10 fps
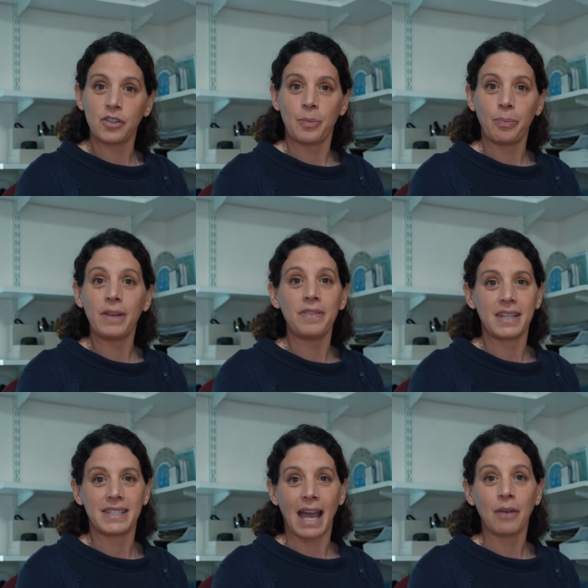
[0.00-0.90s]
to print
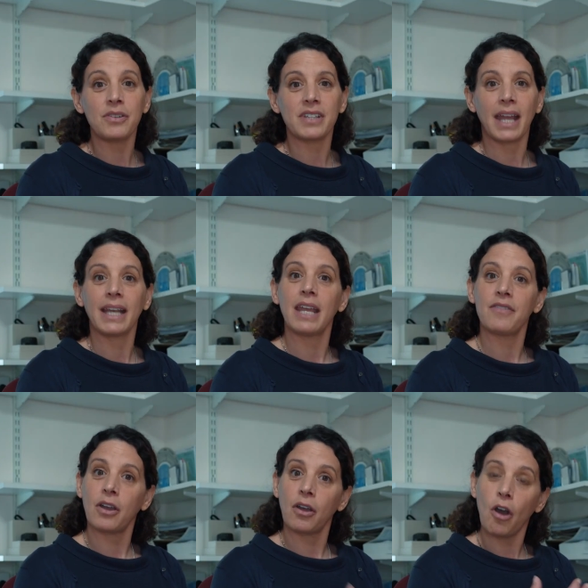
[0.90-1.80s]
this out and give
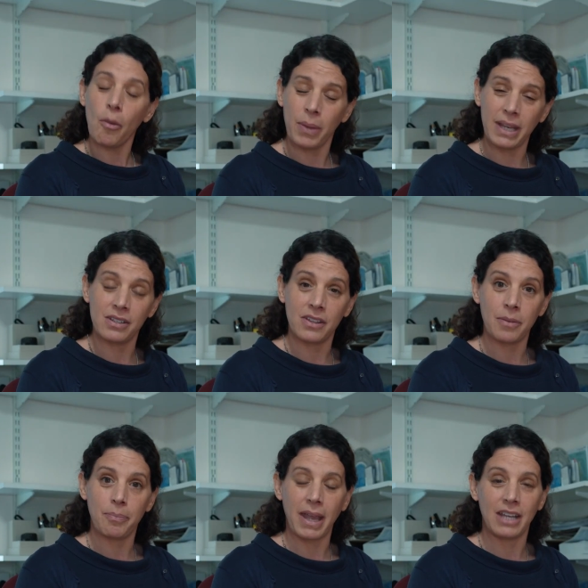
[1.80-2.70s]
a copy to
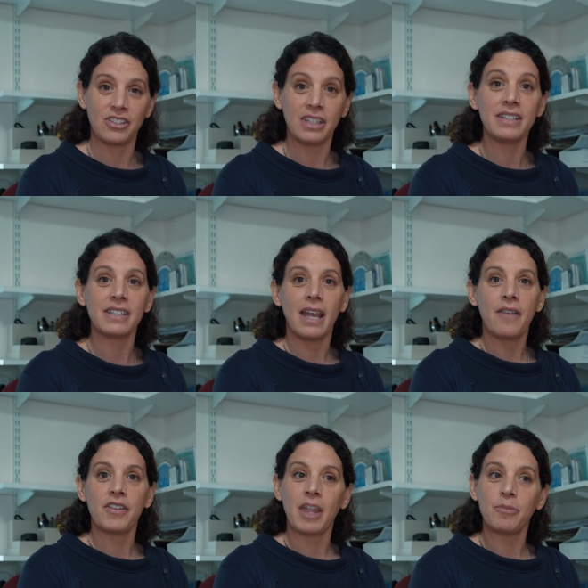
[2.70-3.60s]
the patient
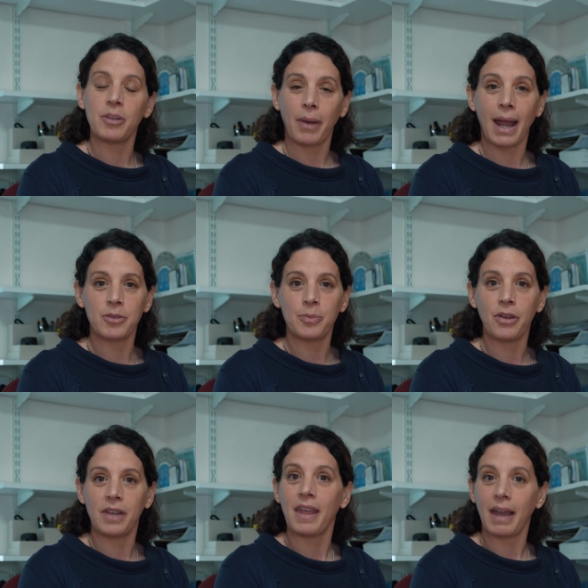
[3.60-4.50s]
for them to perhaps
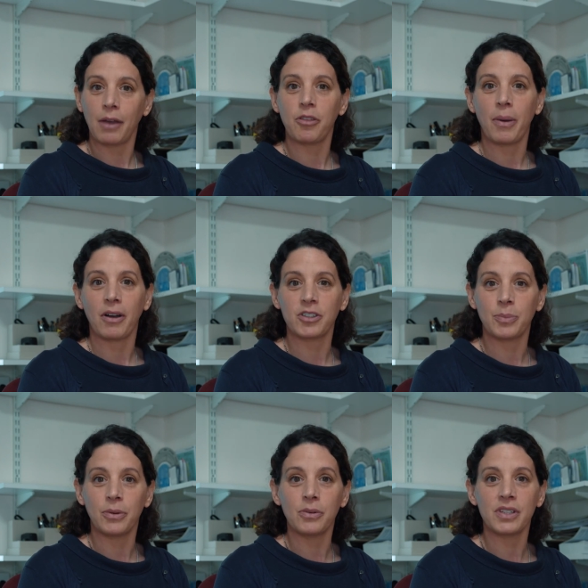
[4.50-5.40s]
put in their health
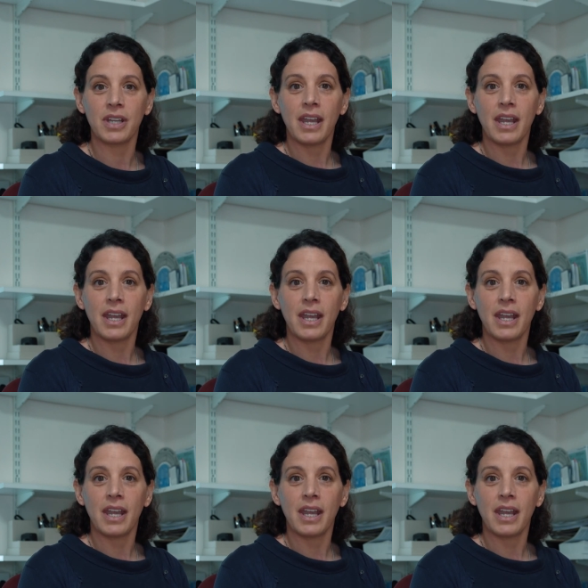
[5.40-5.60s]
passport,